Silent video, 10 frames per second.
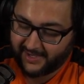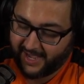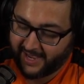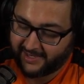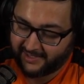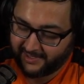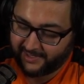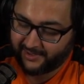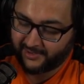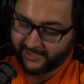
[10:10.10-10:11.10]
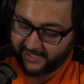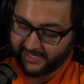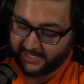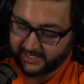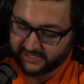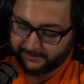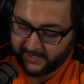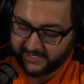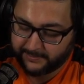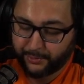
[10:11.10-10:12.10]
And literally in its
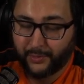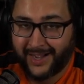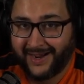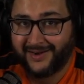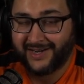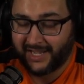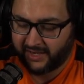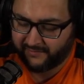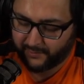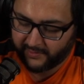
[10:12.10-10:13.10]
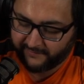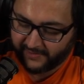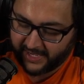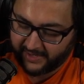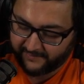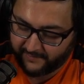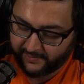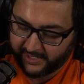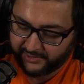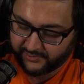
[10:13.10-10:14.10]
place prior to 945,
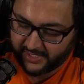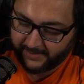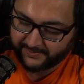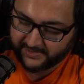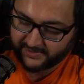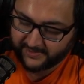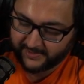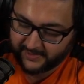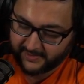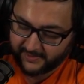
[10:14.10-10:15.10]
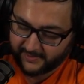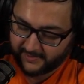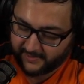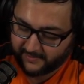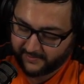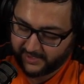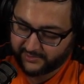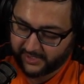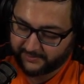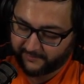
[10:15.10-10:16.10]
they dropped
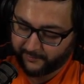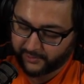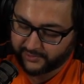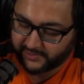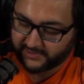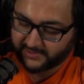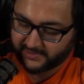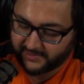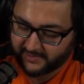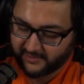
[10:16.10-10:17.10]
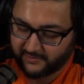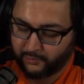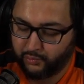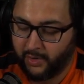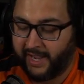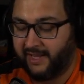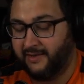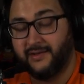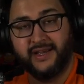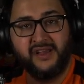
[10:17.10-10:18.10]
a fortress right
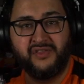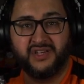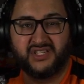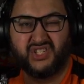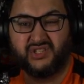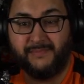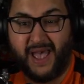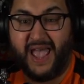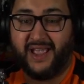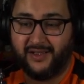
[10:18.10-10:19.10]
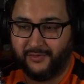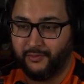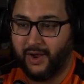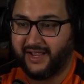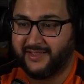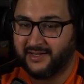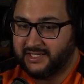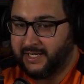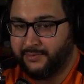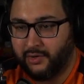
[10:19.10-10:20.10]
in the smack, right there,
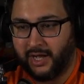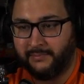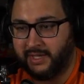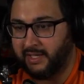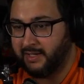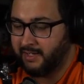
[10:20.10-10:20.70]
WIB.